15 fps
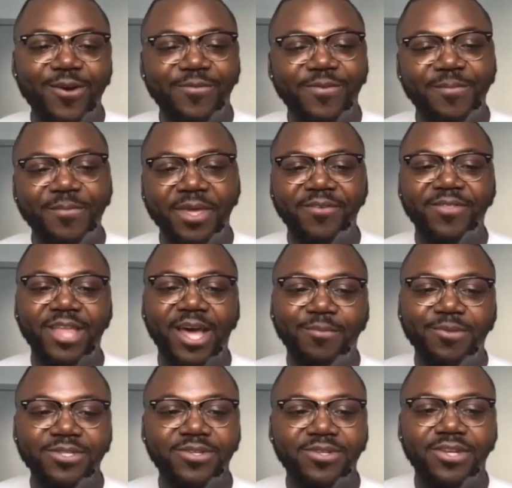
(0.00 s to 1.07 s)
I know if I'm given the
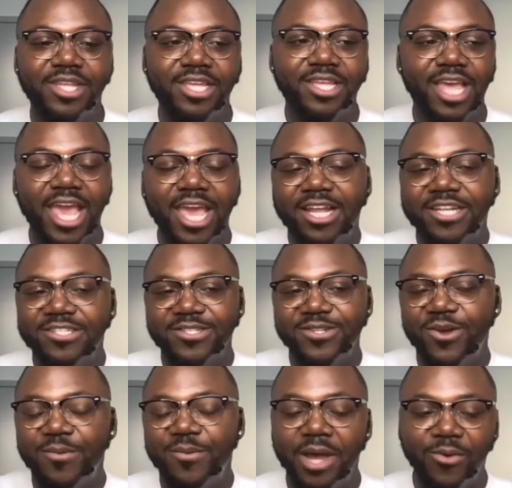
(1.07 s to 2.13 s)
opportunity, and I
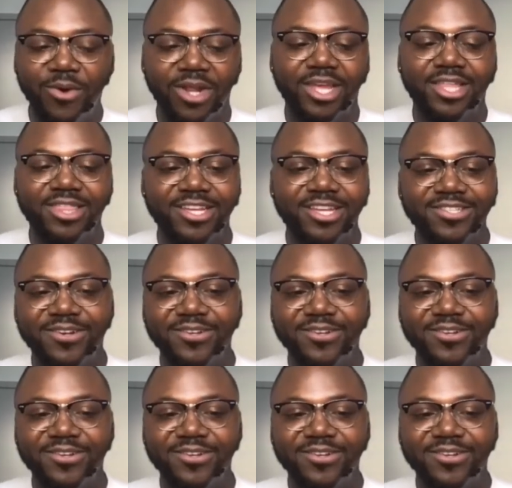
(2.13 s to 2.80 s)
just know my work ethic.